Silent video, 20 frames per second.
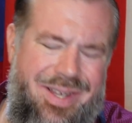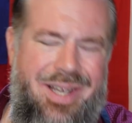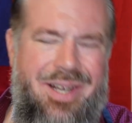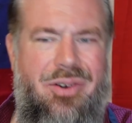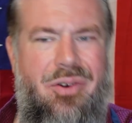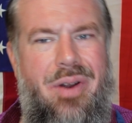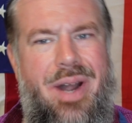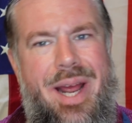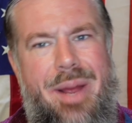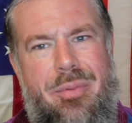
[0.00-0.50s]

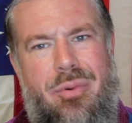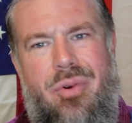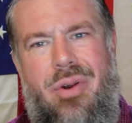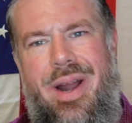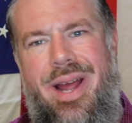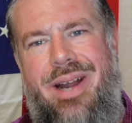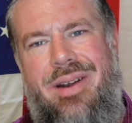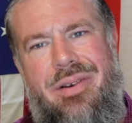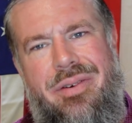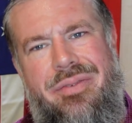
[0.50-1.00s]
graham
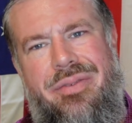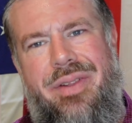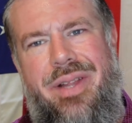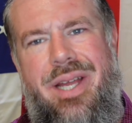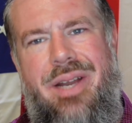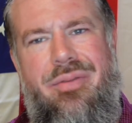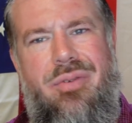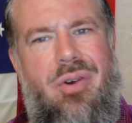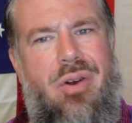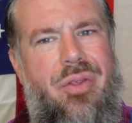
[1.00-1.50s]
cracker
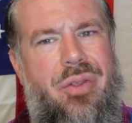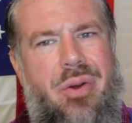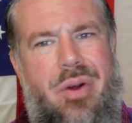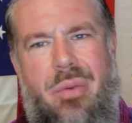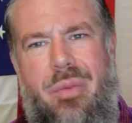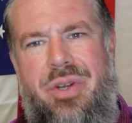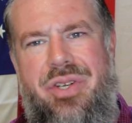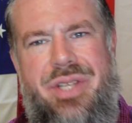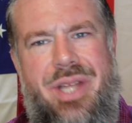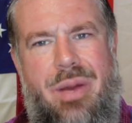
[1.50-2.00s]
flavor, although I
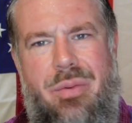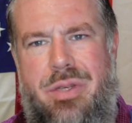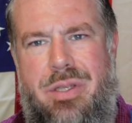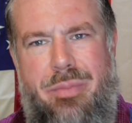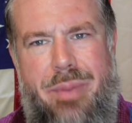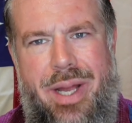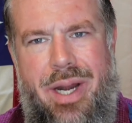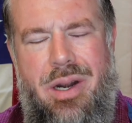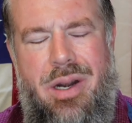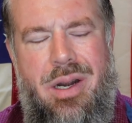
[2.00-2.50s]
wish that was
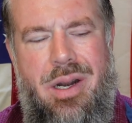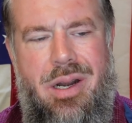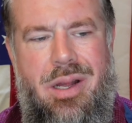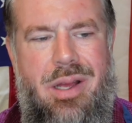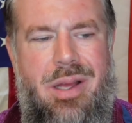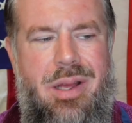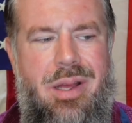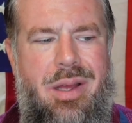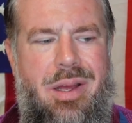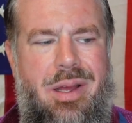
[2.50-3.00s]
better.
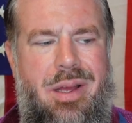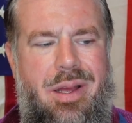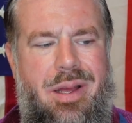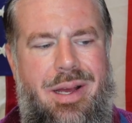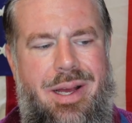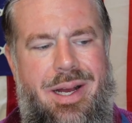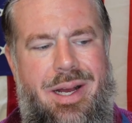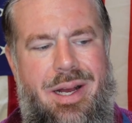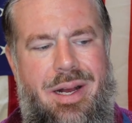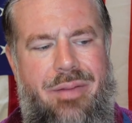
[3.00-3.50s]

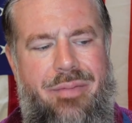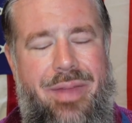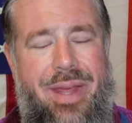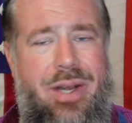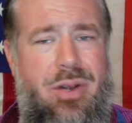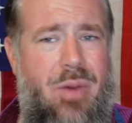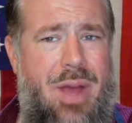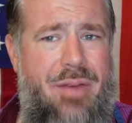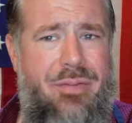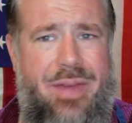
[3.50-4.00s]
They
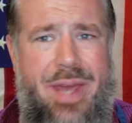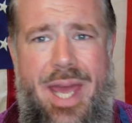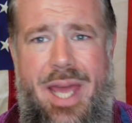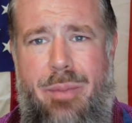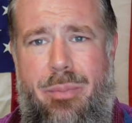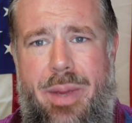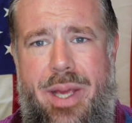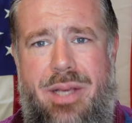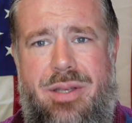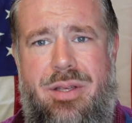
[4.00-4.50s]
do have
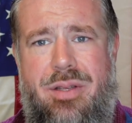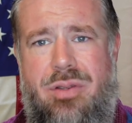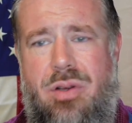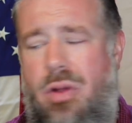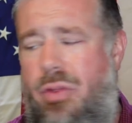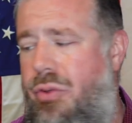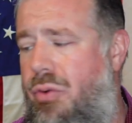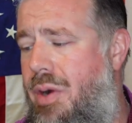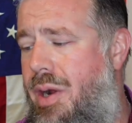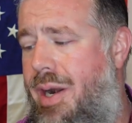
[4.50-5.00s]
cake pieces
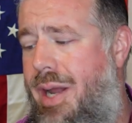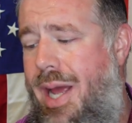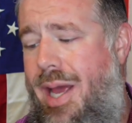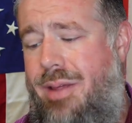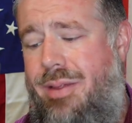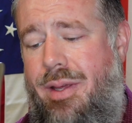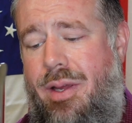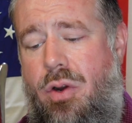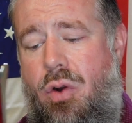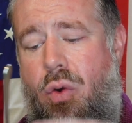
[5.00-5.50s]
all throughout. It
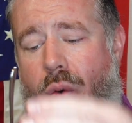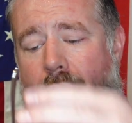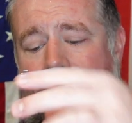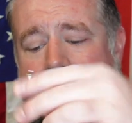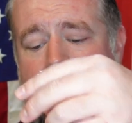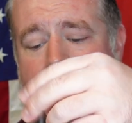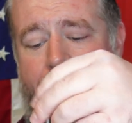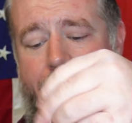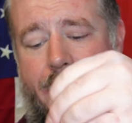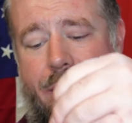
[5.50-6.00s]
has
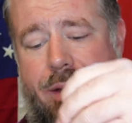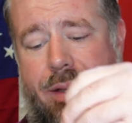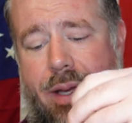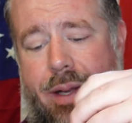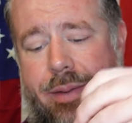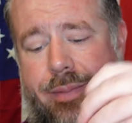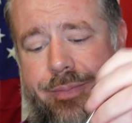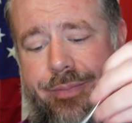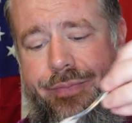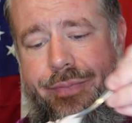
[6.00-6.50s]
quite, like I
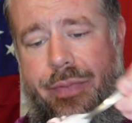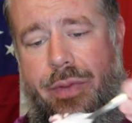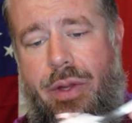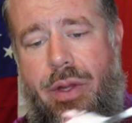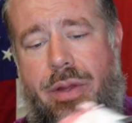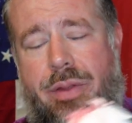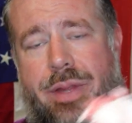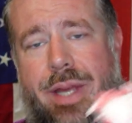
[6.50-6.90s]
said, it's